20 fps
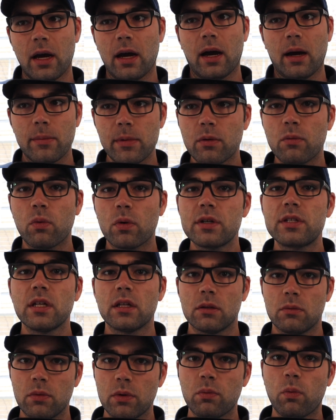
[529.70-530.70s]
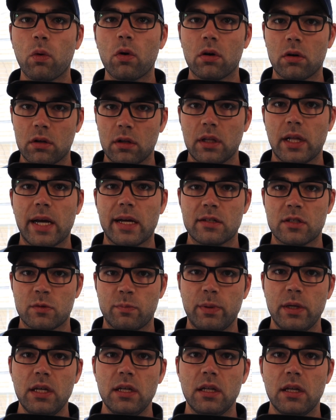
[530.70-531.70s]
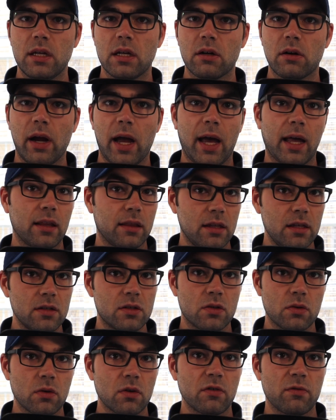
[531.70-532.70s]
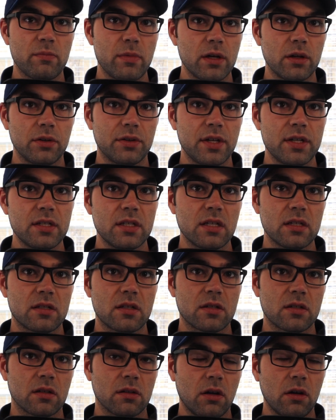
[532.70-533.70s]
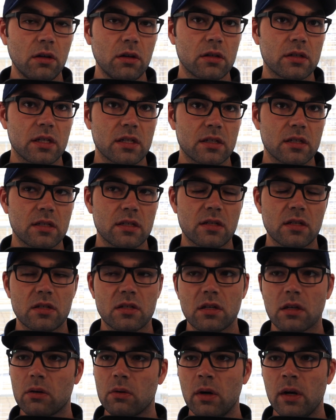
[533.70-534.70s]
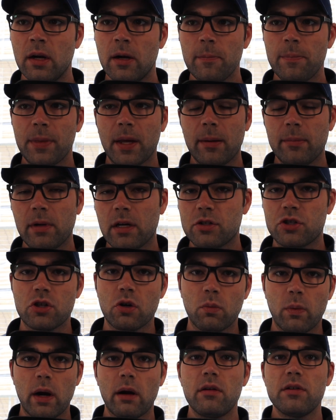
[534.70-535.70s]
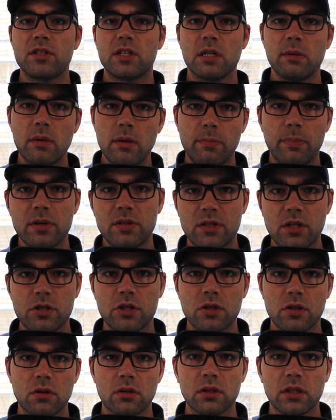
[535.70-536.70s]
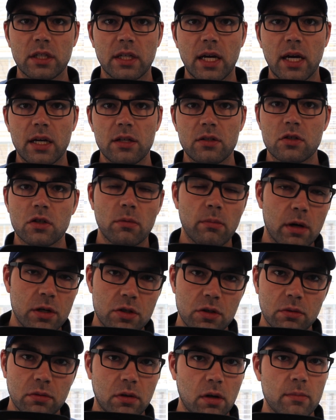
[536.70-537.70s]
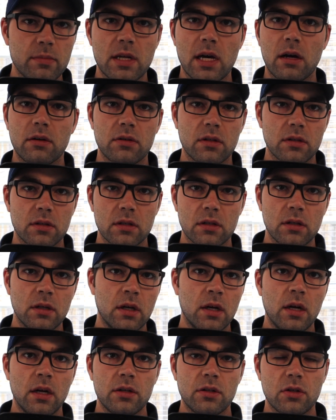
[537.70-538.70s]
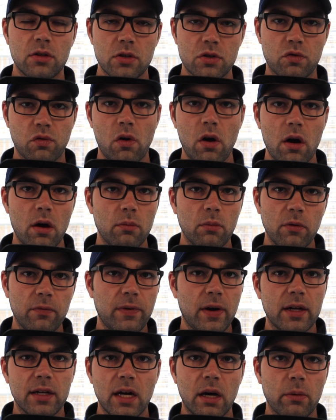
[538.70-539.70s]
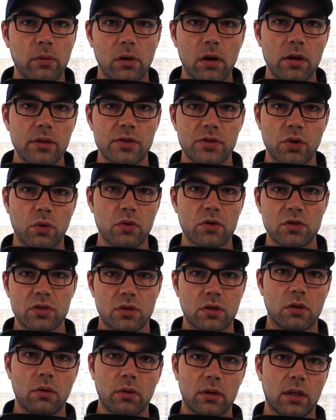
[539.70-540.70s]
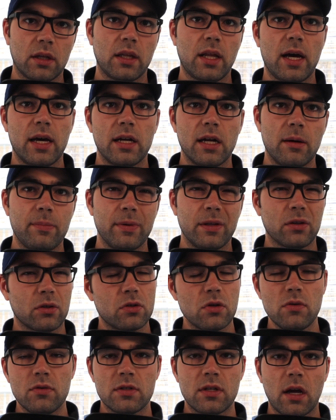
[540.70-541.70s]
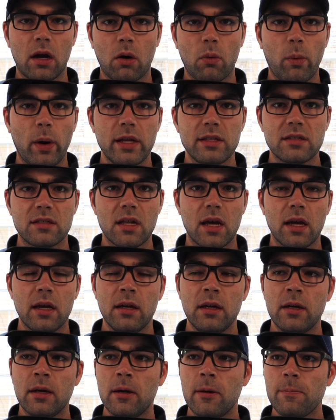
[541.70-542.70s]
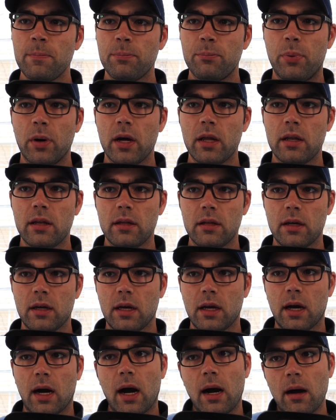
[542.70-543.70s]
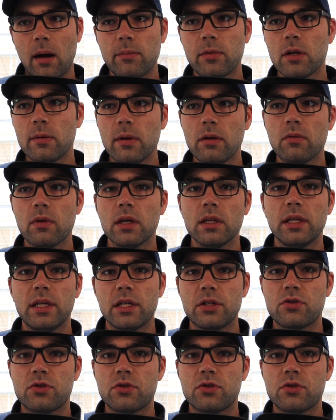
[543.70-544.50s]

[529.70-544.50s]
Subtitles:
I mean, we're dealing with world-class speed here at these sort of middle distances and longer distances. So I'm not sure where he's going to be positioned early on. So much will come down to the draw. We'll find out where all these horses are going to line up either Tuesday or Wednesday. But I'm going to be really